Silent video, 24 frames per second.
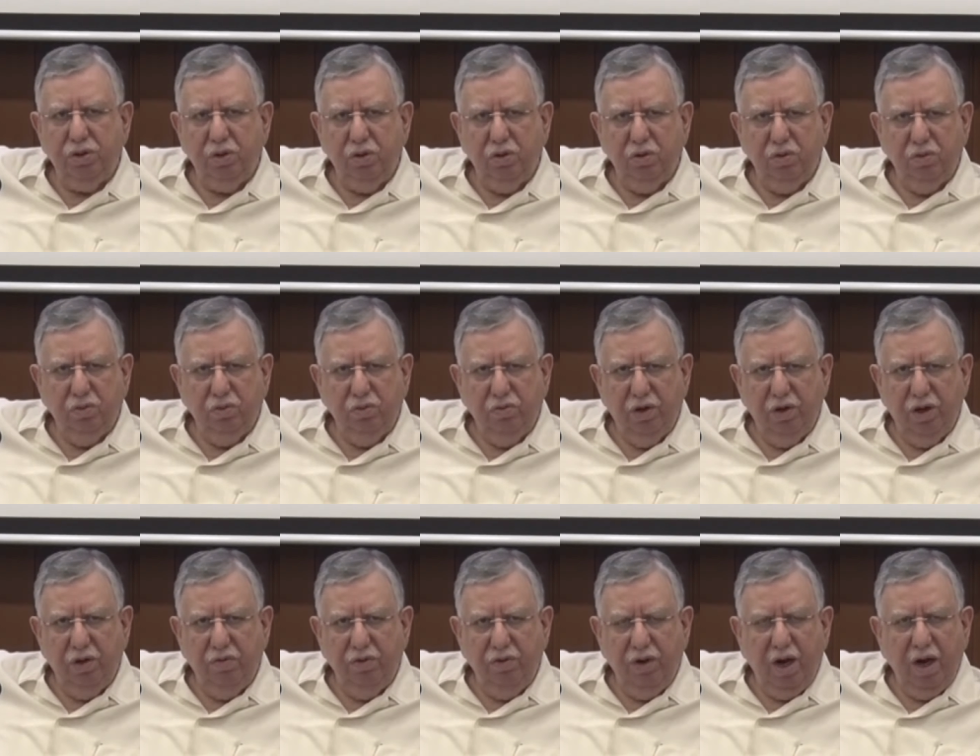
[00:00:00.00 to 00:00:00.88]
you know,
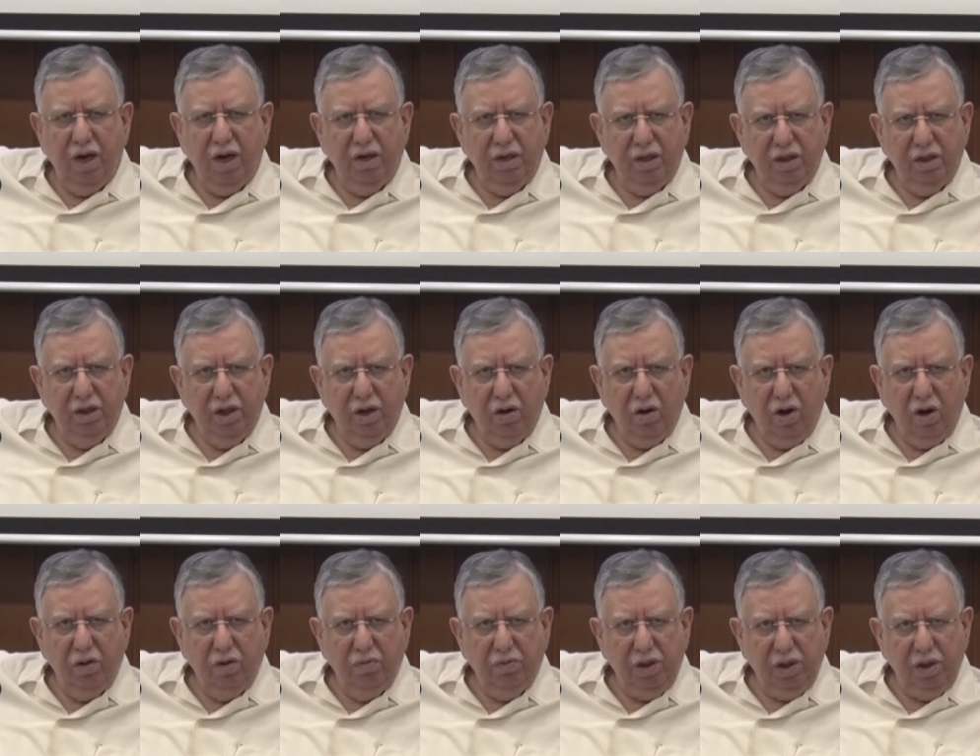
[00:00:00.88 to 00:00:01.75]
where we are in the
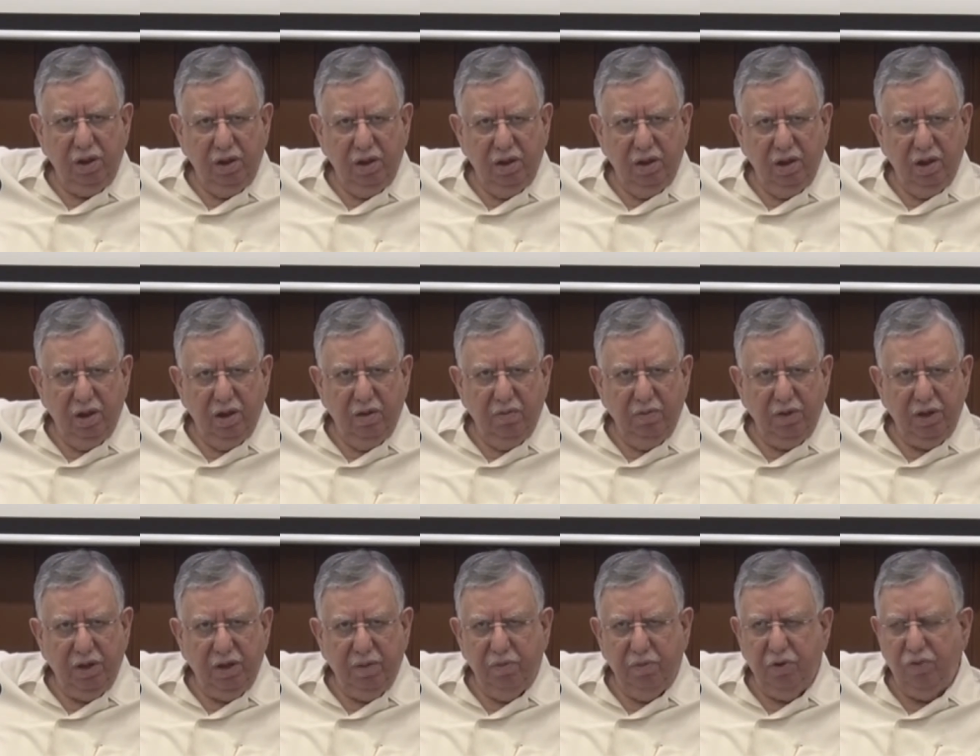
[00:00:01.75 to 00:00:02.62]
economy a little
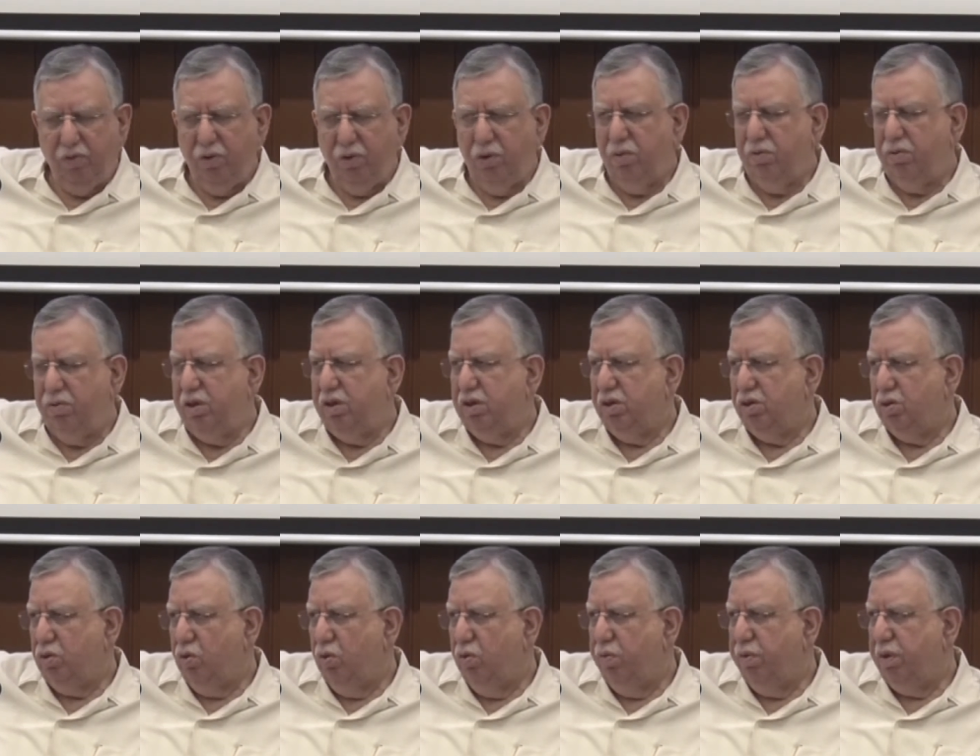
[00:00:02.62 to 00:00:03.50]
bit before we
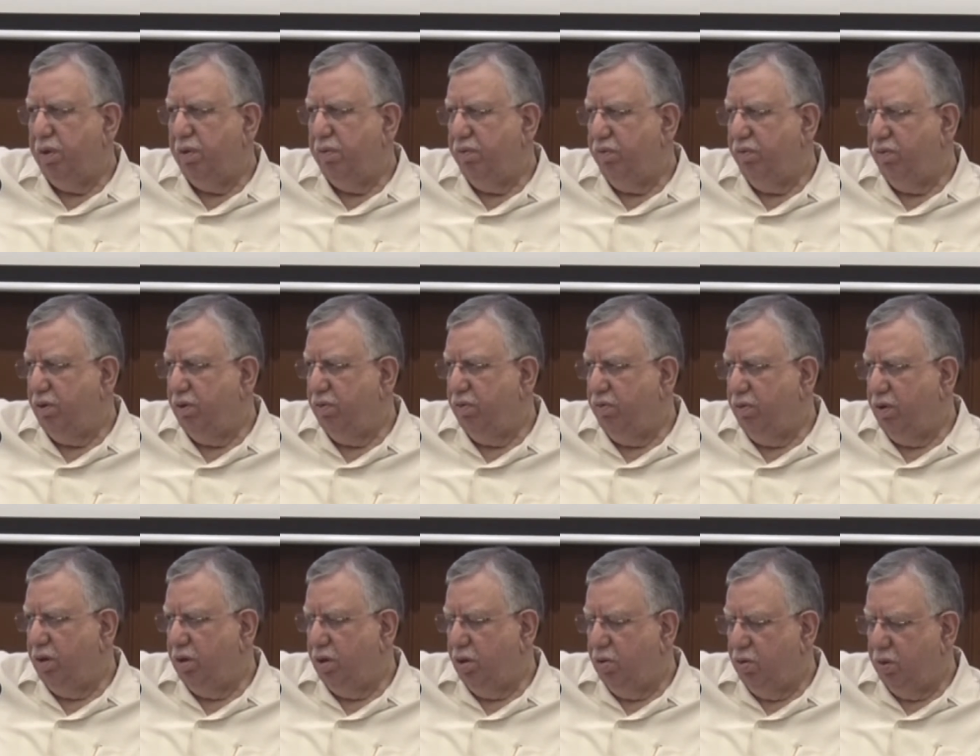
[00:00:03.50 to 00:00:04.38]
just open for,
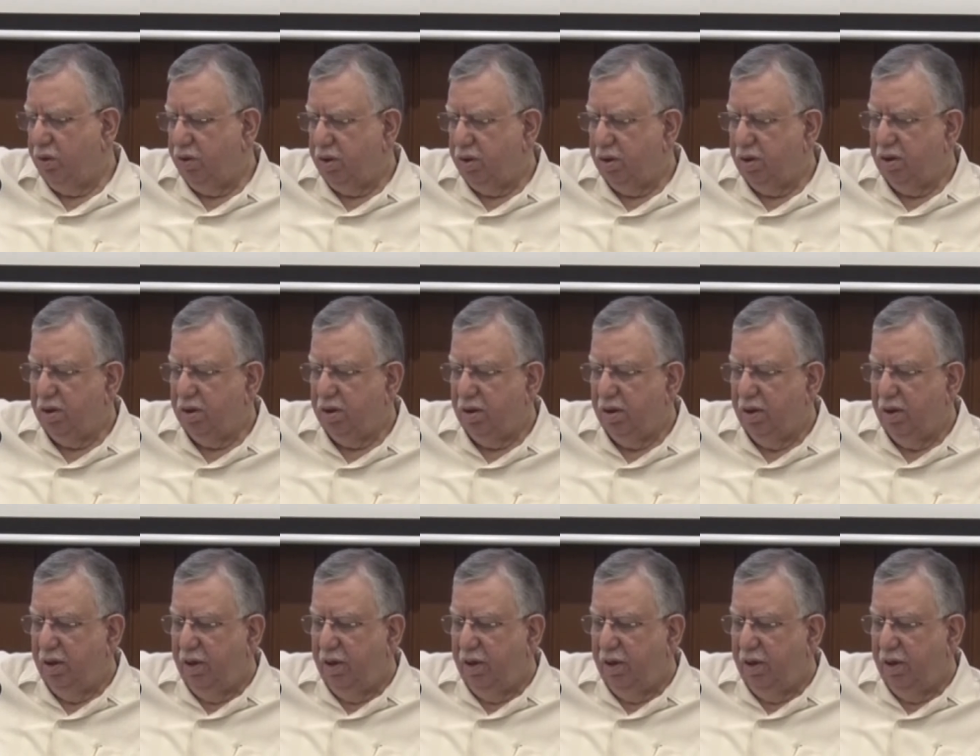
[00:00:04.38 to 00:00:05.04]
for the questions.